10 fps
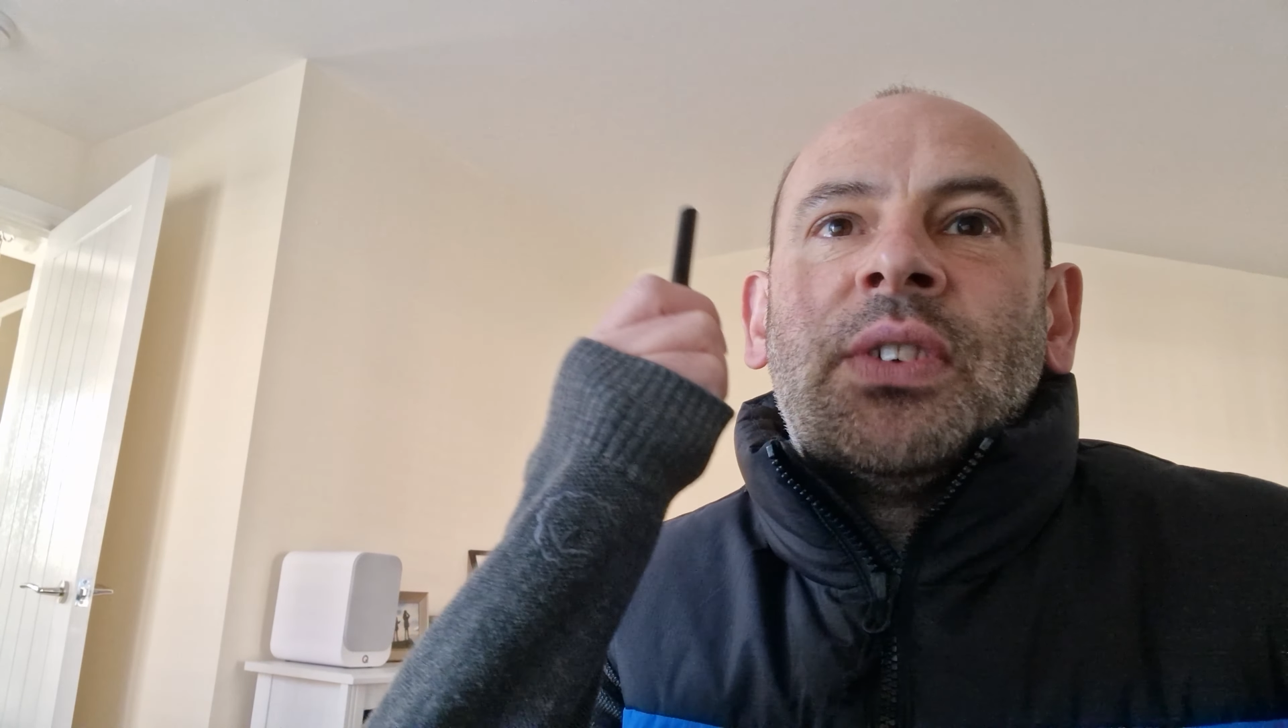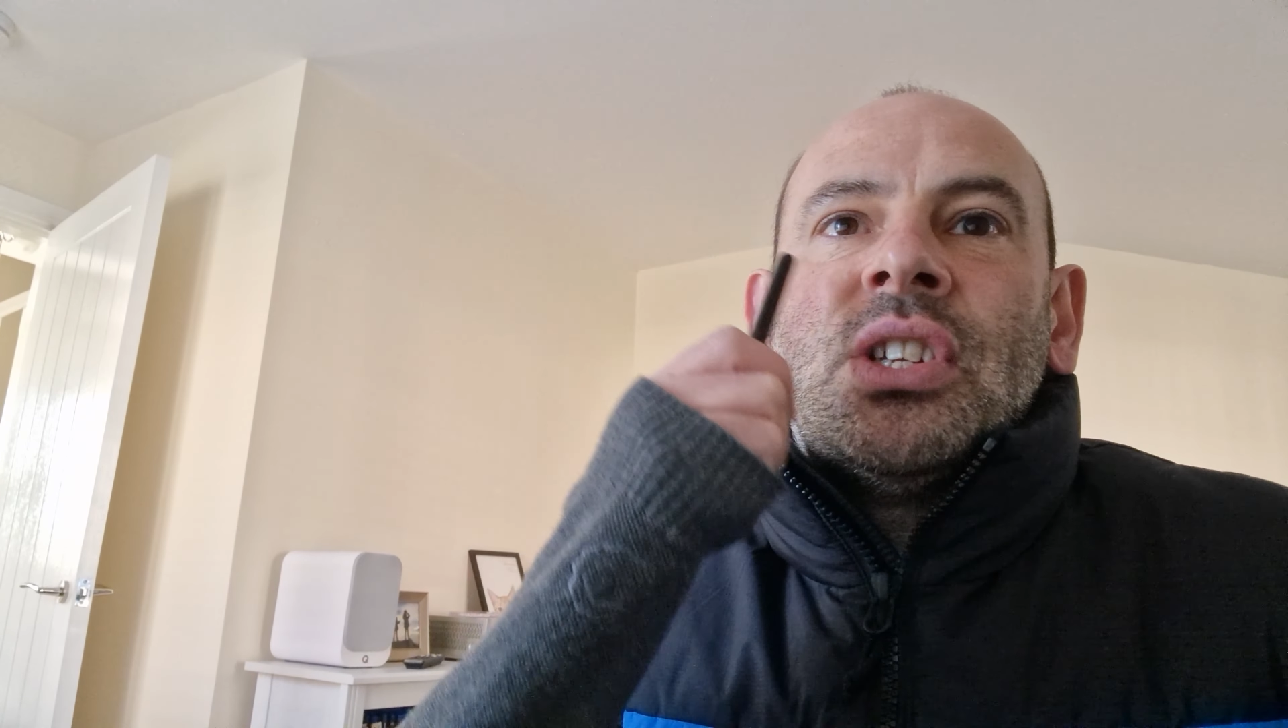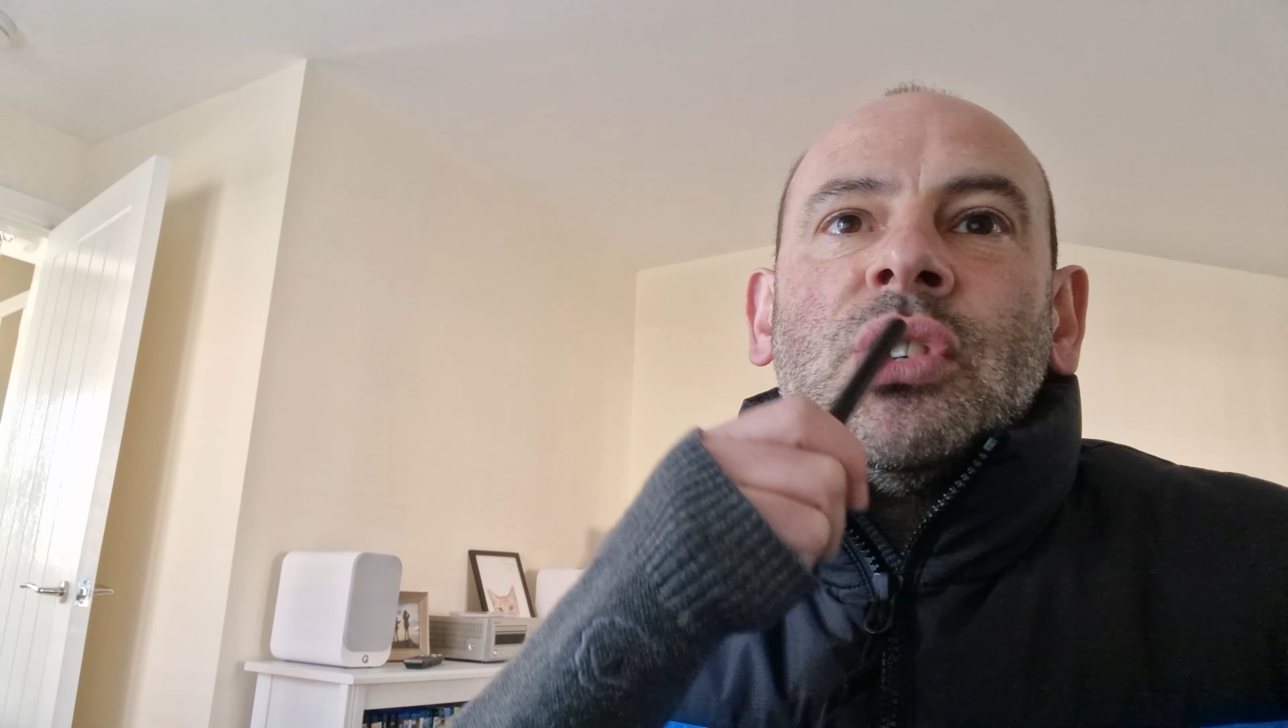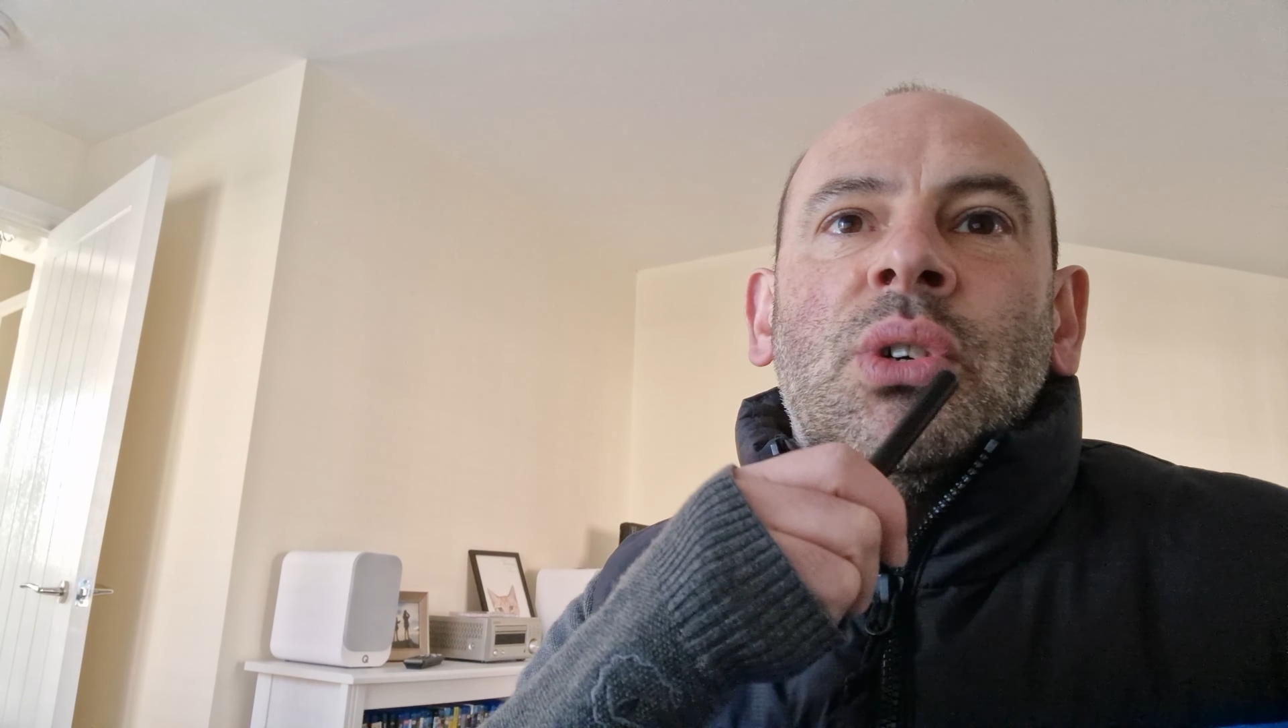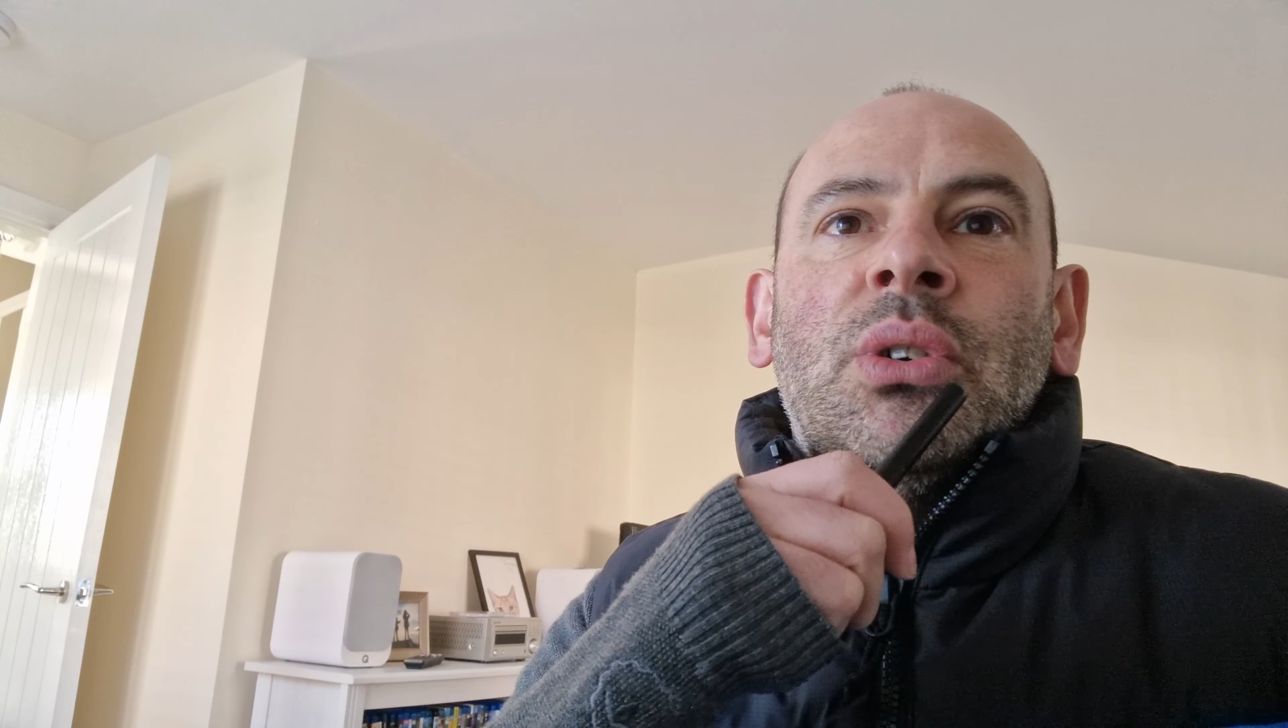
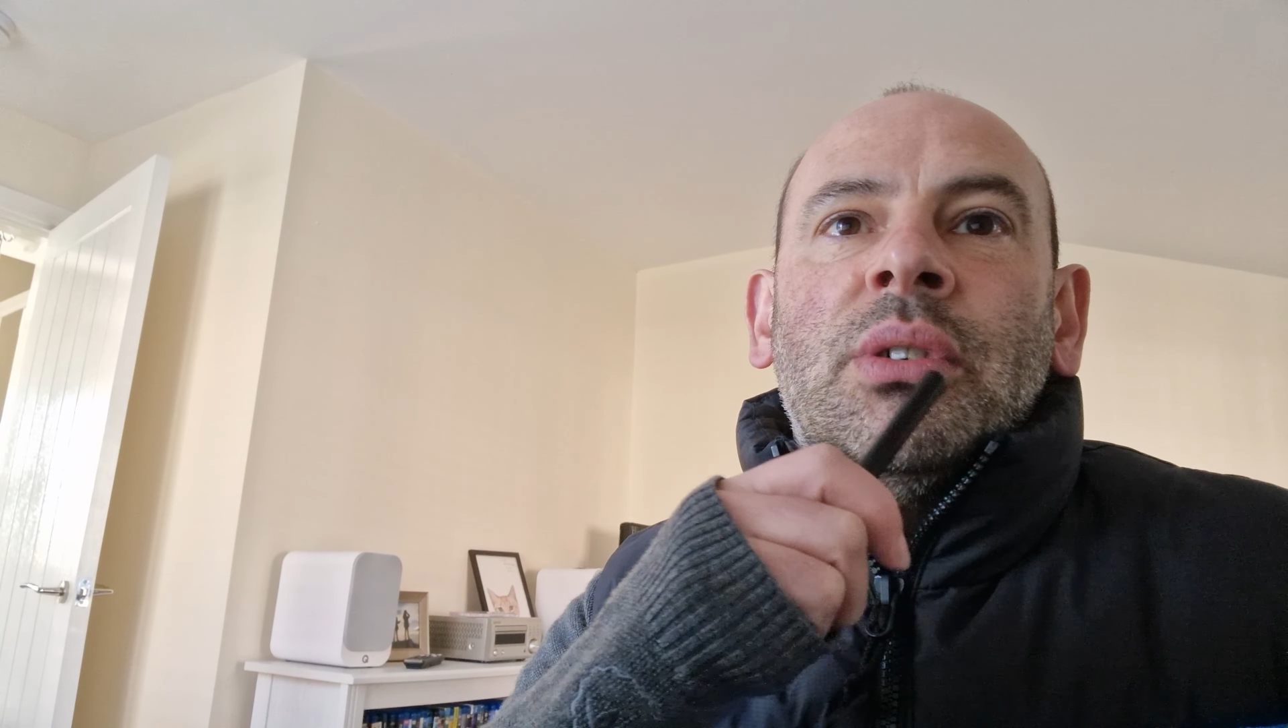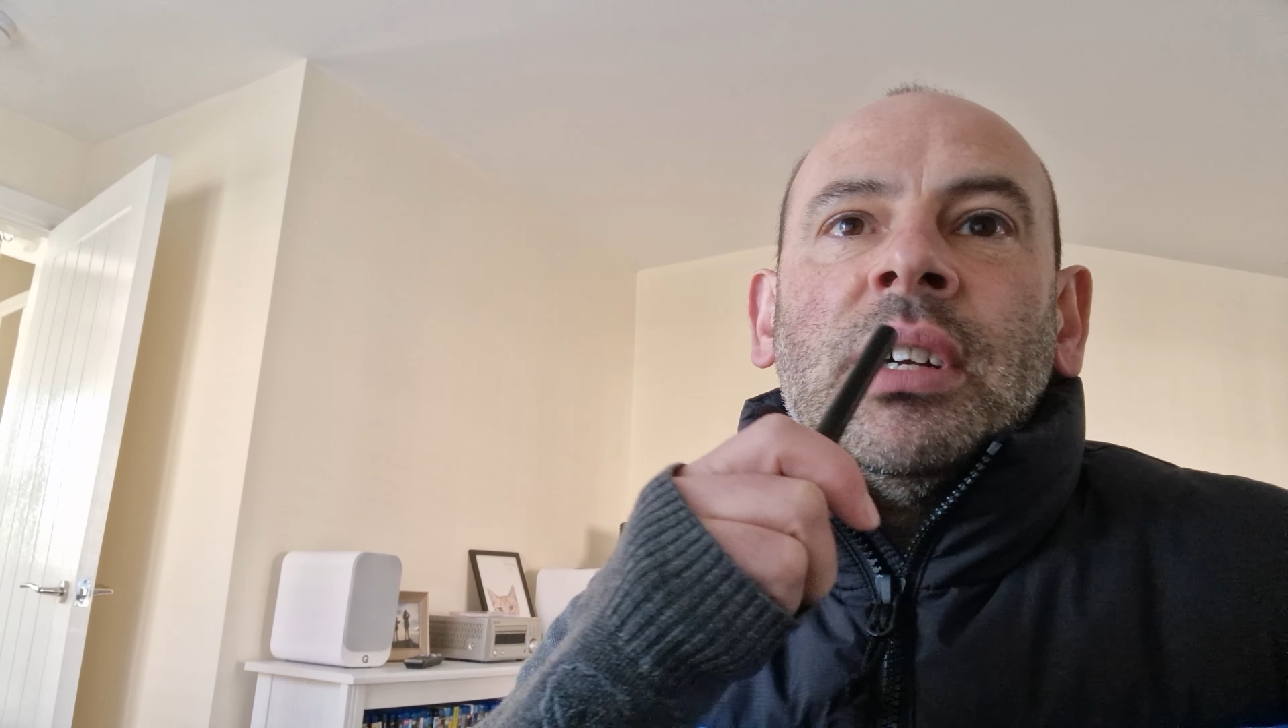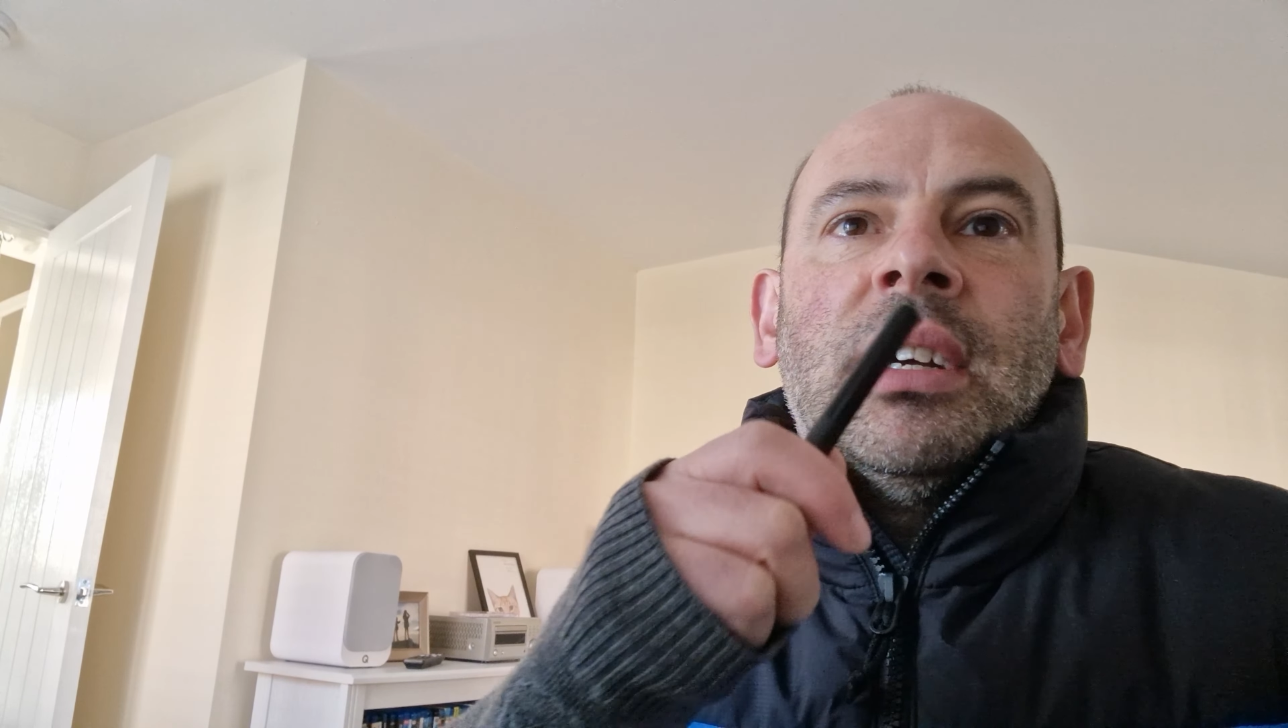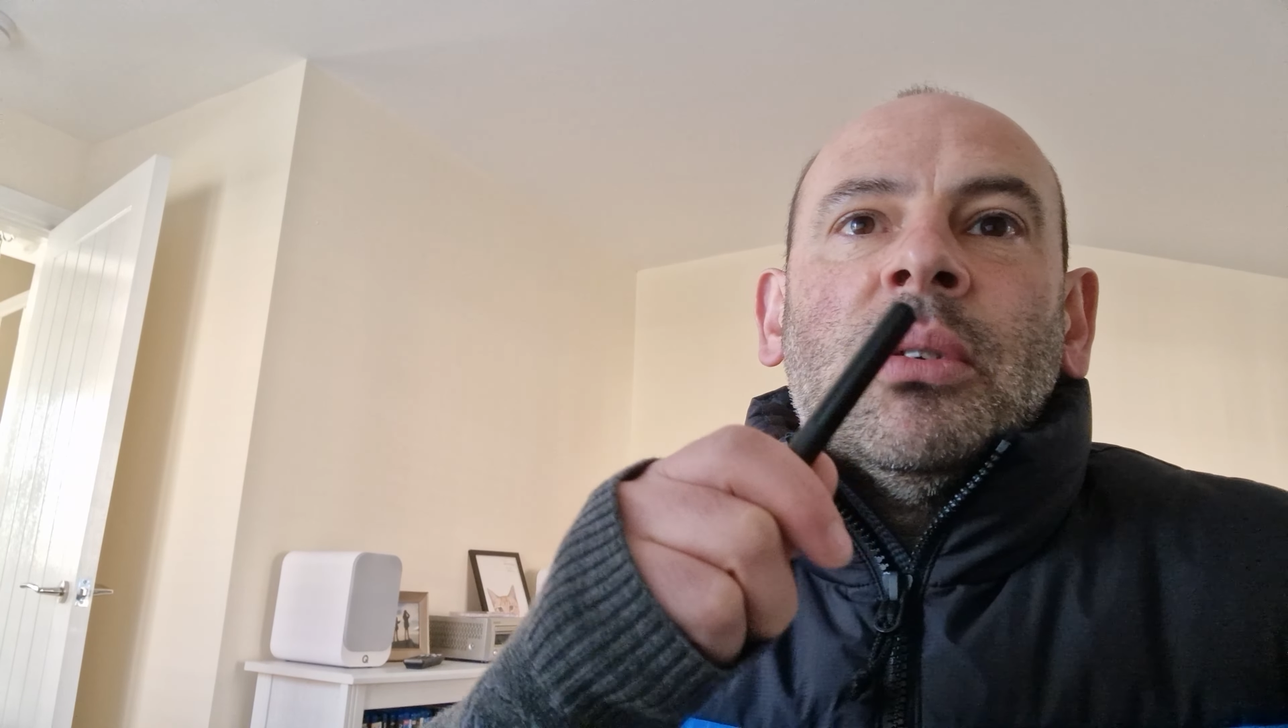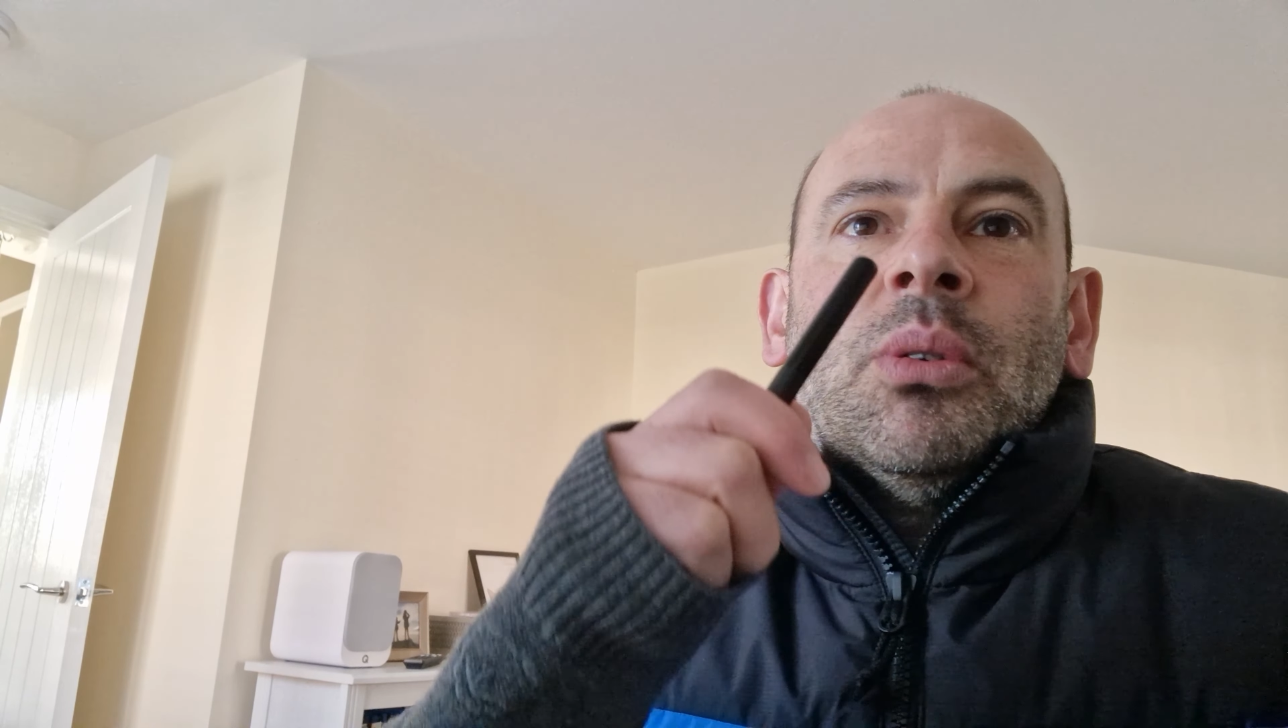
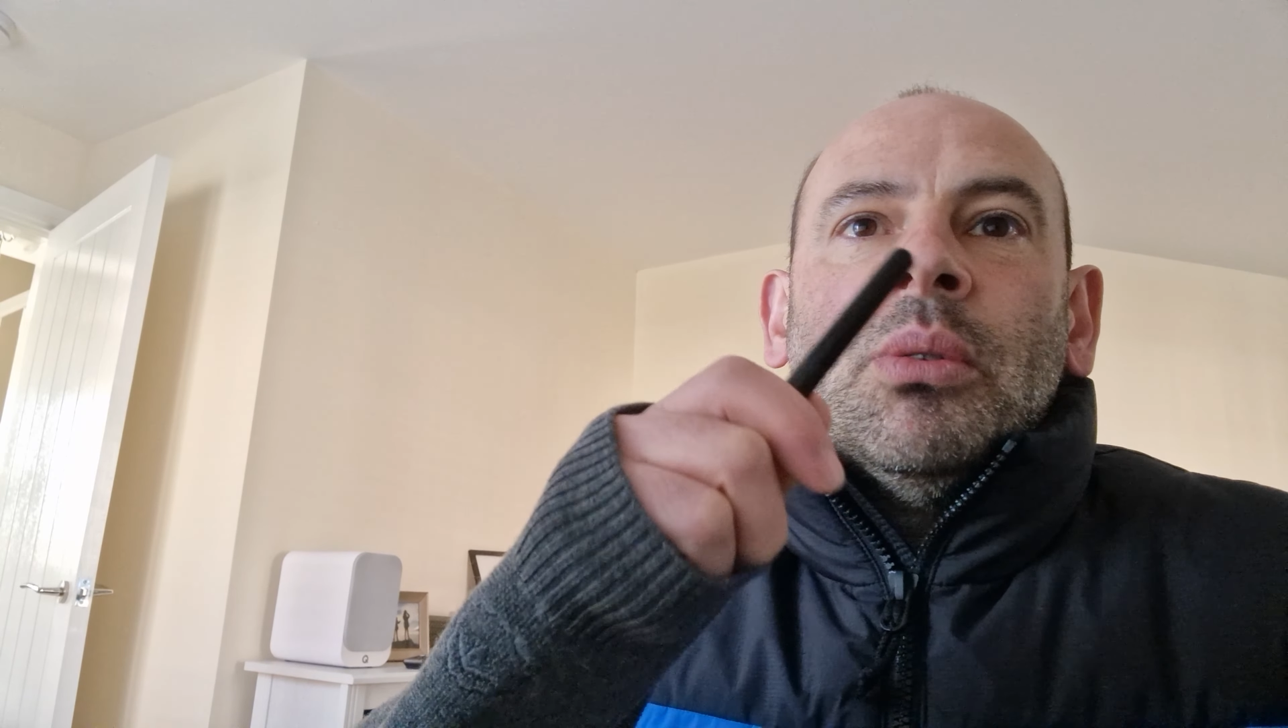Ventura